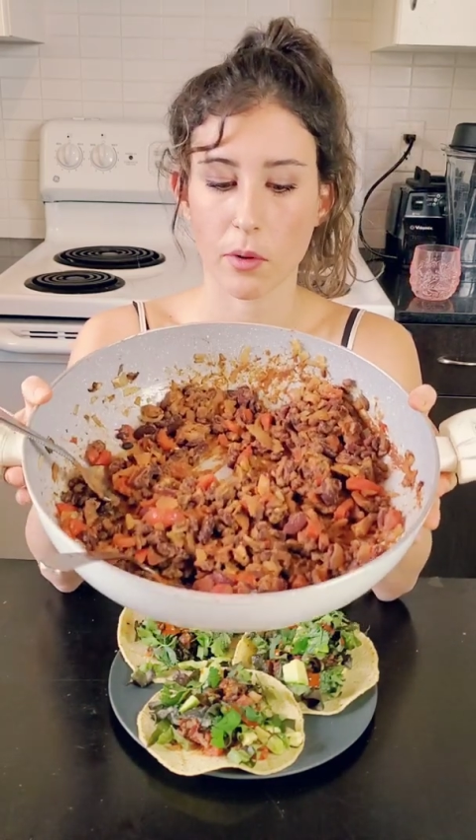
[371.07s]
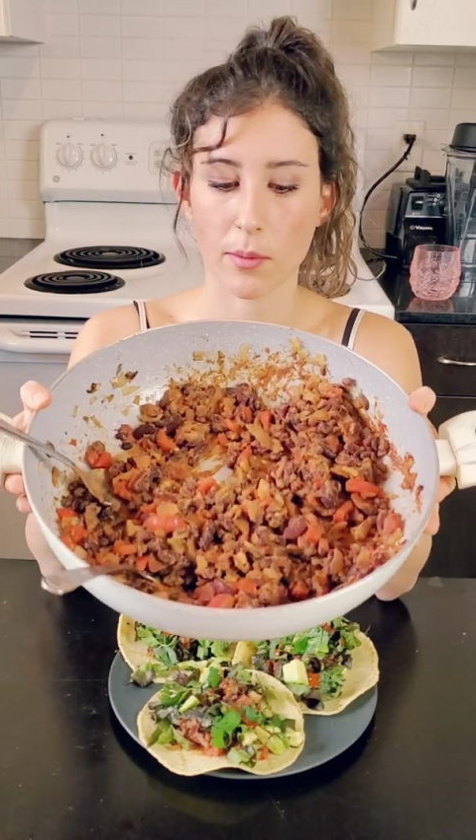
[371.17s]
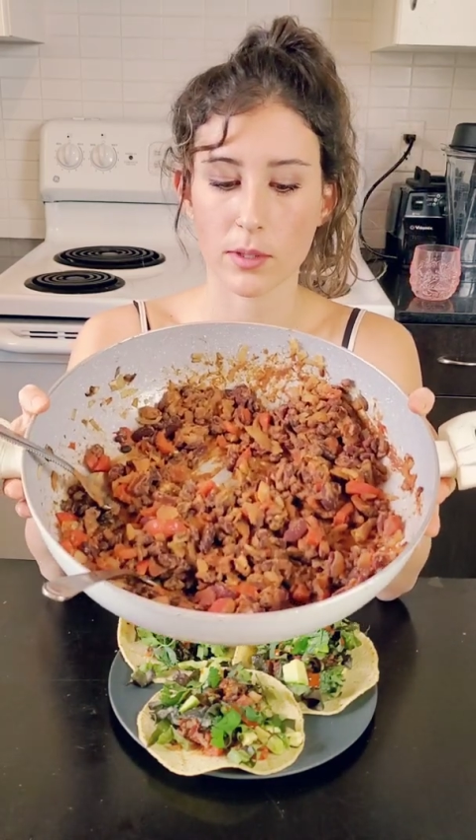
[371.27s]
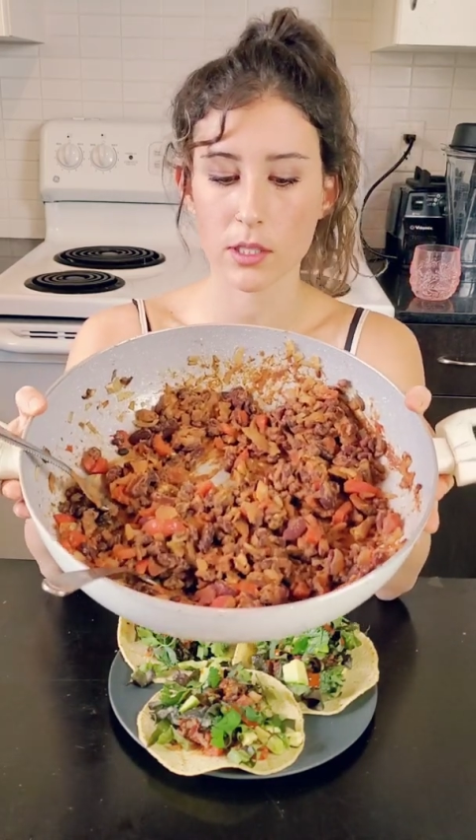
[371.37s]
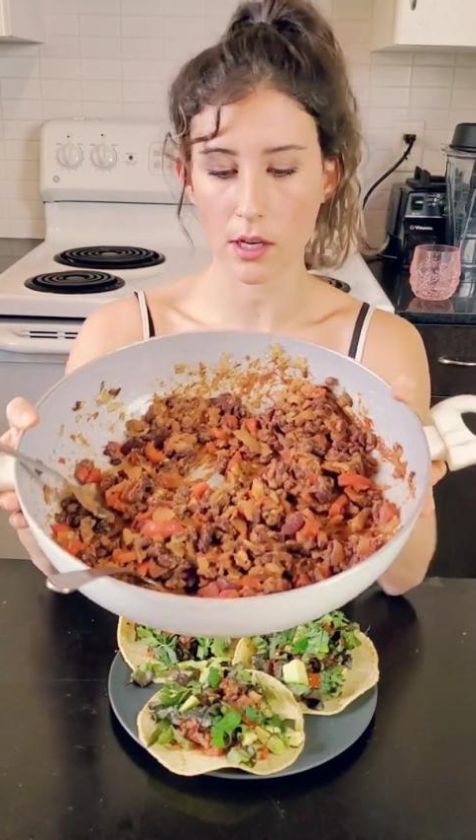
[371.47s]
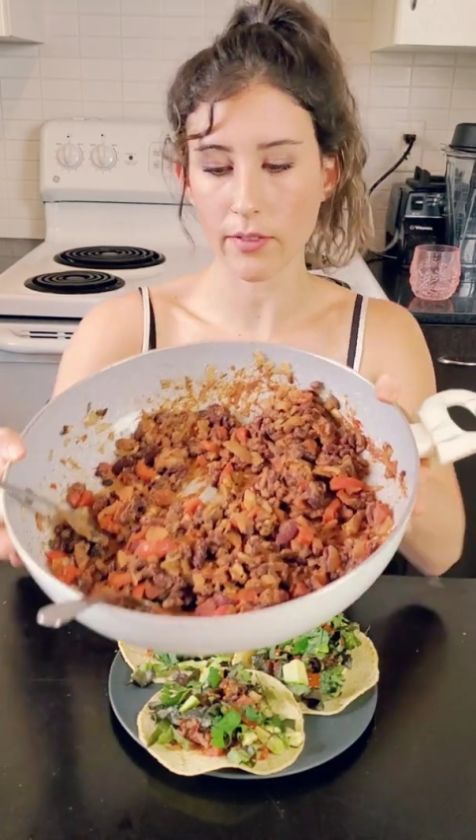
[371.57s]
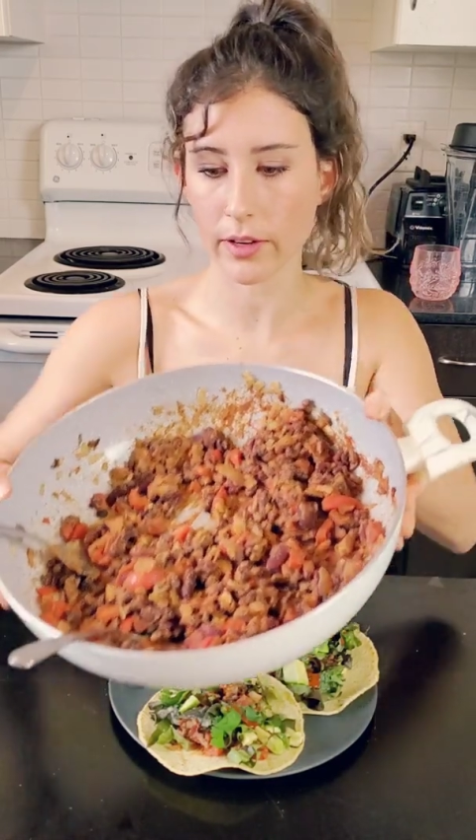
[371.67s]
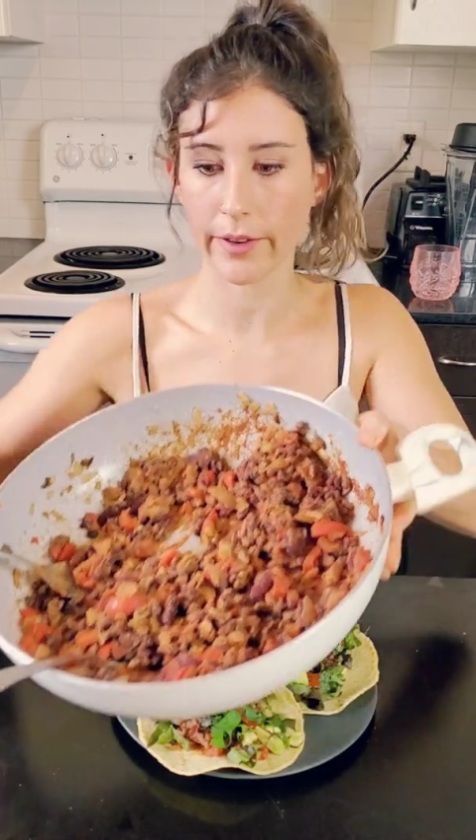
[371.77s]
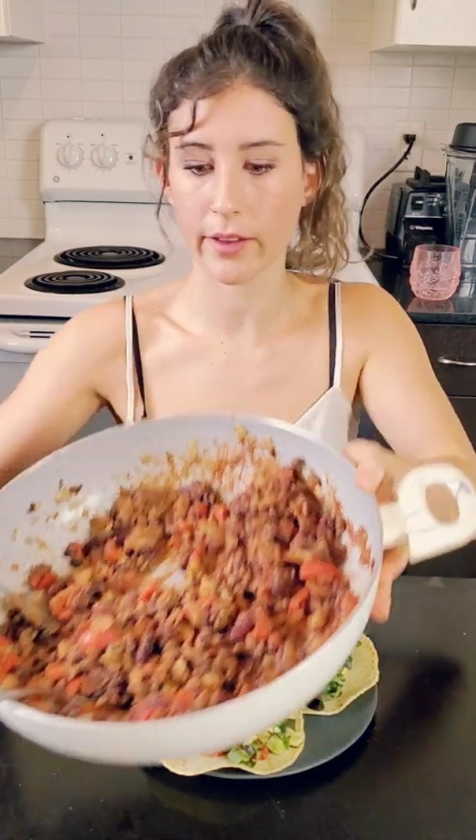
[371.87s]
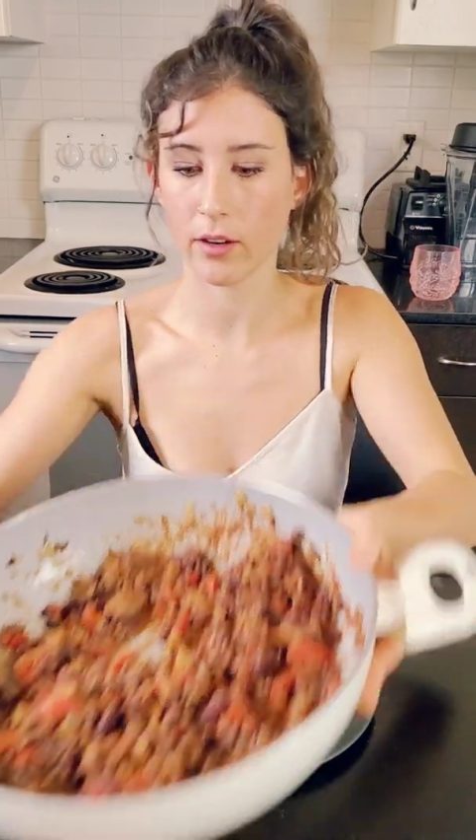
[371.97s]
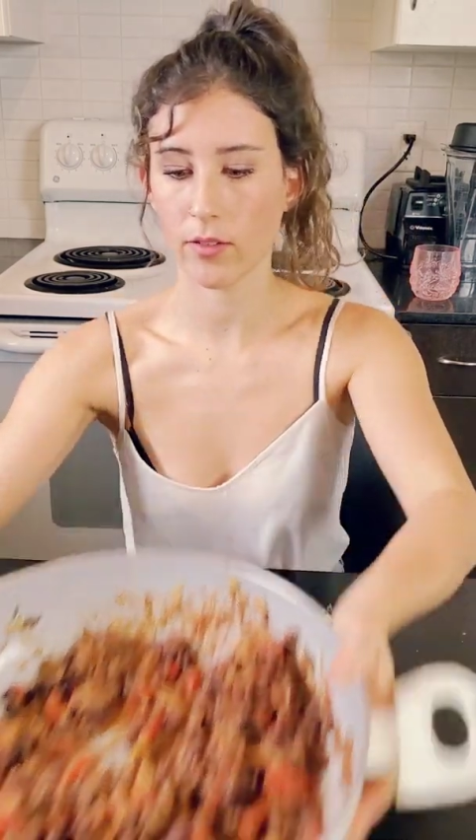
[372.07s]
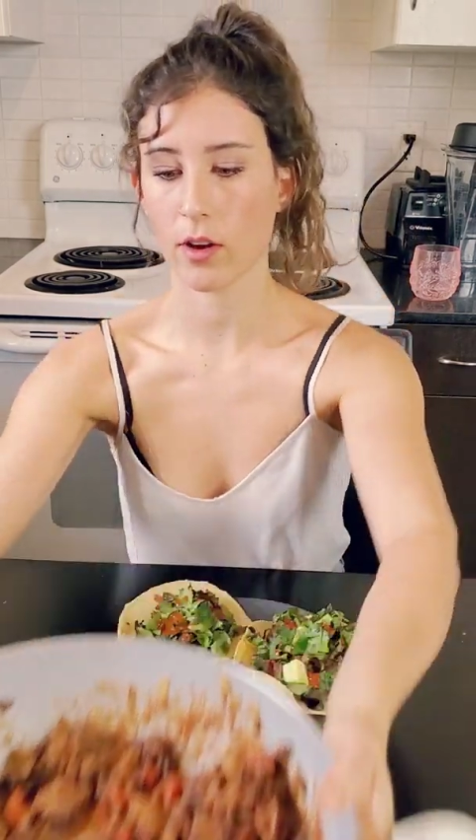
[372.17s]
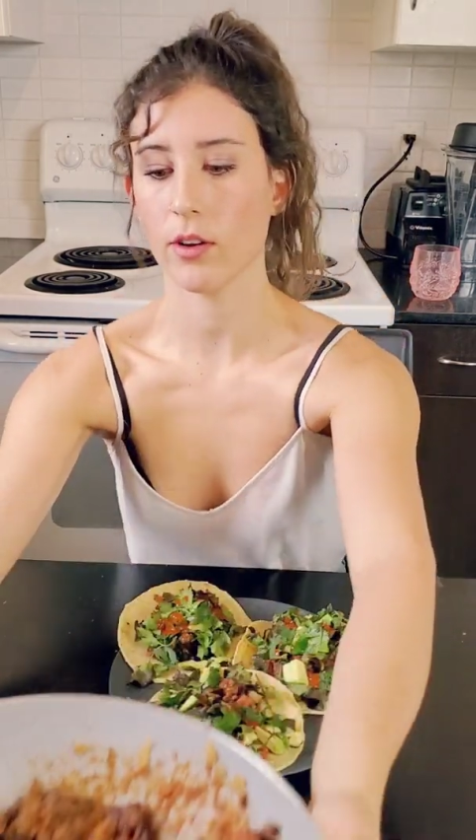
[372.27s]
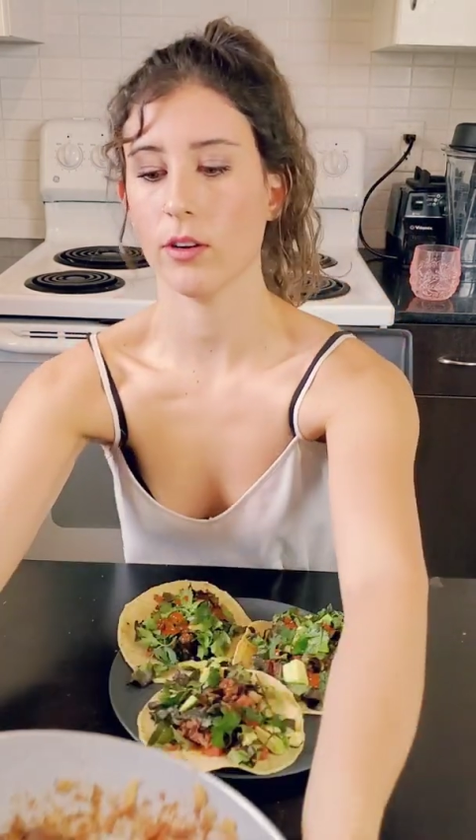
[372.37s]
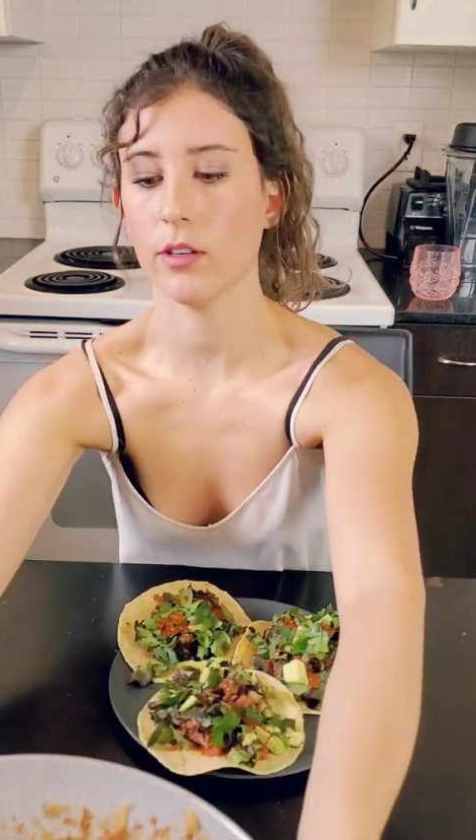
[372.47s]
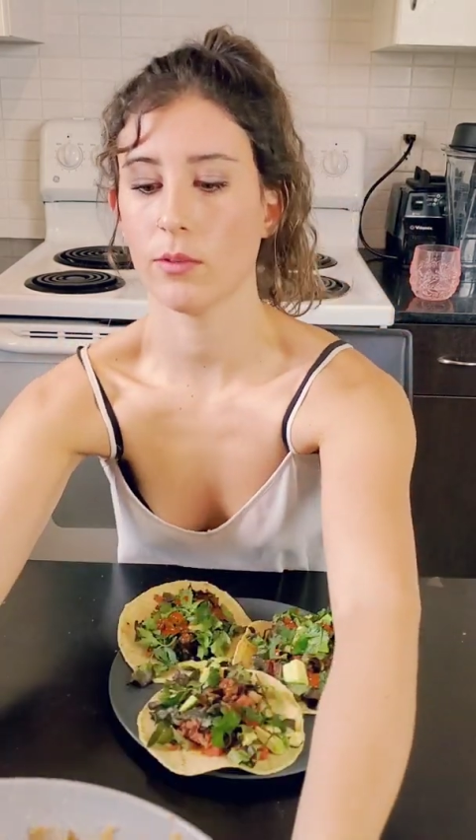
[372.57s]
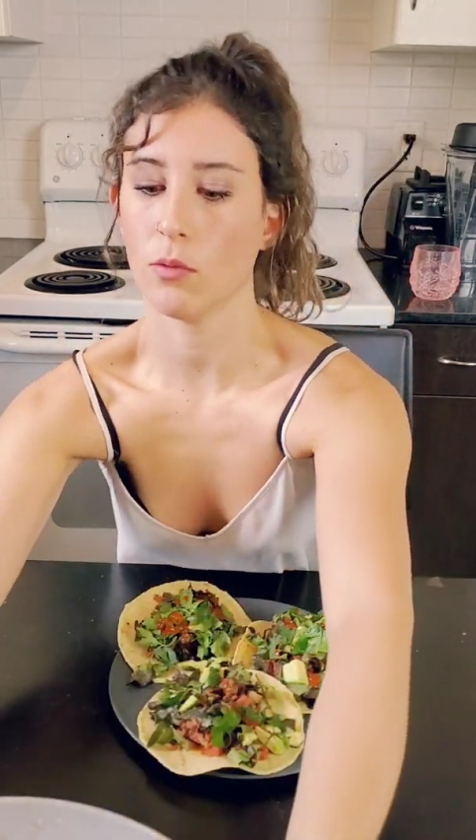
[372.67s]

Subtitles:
pop this stuff in, and then you've got your,